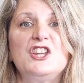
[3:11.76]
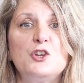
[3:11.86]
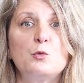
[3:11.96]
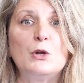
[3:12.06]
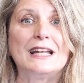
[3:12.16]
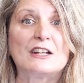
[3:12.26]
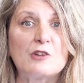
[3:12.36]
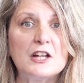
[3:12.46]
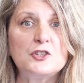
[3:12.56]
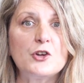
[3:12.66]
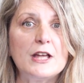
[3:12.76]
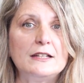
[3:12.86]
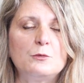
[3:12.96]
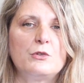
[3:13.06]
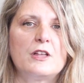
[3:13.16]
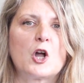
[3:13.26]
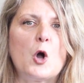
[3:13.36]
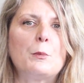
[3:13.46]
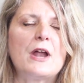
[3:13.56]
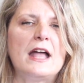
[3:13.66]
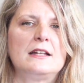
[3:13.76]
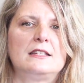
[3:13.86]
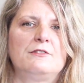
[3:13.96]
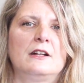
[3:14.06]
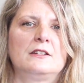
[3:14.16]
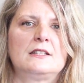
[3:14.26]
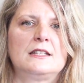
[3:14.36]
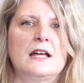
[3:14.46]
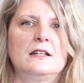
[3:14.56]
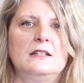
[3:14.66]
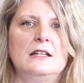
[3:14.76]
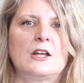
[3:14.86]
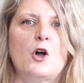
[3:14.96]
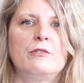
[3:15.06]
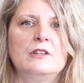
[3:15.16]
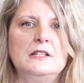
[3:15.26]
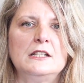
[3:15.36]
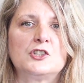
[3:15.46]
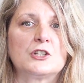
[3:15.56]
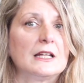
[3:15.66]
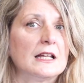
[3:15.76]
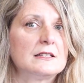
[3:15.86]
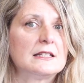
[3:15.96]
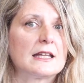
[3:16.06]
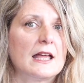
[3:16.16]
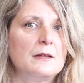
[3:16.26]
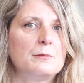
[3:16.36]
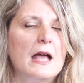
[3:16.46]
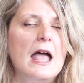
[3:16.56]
You will graduate with a comprehensive understanding of the digital landscape